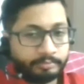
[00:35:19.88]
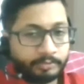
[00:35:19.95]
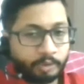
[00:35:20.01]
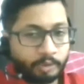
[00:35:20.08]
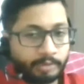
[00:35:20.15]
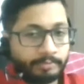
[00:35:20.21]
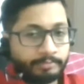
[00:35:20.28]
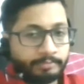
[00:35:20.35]

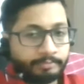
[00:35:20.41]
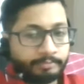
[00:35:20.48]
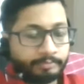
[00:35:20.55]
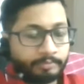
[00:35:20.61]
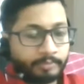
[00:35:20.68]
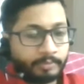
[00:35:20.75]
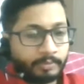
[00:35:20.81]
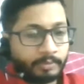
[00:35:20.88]
Okay.
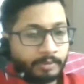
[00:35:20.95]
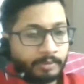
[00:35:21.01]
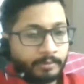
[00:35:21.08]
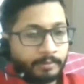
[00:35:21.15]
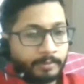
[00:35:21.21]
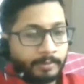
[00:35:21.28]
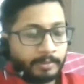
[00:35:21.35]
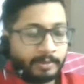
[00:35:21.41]

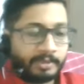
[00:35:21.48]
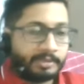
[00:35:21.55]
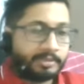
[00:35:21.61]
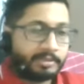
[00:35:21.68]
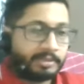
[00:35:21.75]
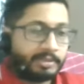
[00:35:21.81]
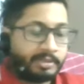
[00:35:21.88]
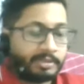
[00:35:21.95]

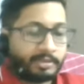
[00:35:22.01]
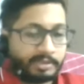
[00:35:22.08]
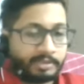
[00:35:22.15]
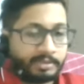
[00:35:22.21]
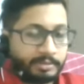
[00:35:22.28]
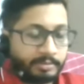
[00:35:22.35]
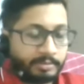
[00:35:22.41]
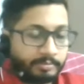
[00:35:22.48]
Let's
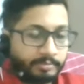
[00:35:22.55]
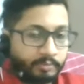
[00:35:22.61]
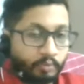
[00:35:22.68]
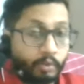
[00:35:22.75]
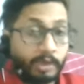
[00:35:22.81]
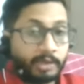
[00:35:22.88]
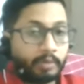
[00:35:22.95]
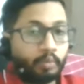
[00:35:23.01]
discuss
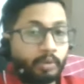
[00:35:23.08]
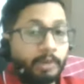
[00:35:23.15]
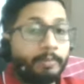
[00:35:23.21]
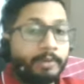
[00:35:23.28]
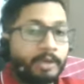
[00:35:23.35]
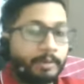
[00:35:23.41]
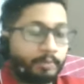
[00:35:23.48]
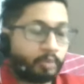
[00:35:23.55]
what will
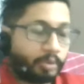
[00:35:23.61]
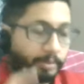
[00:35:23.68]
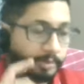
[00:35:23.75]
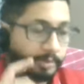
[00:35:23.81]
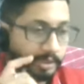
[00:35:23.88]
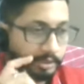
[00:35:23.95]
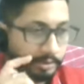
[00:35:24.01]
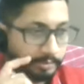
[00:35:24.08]
be up to the mark.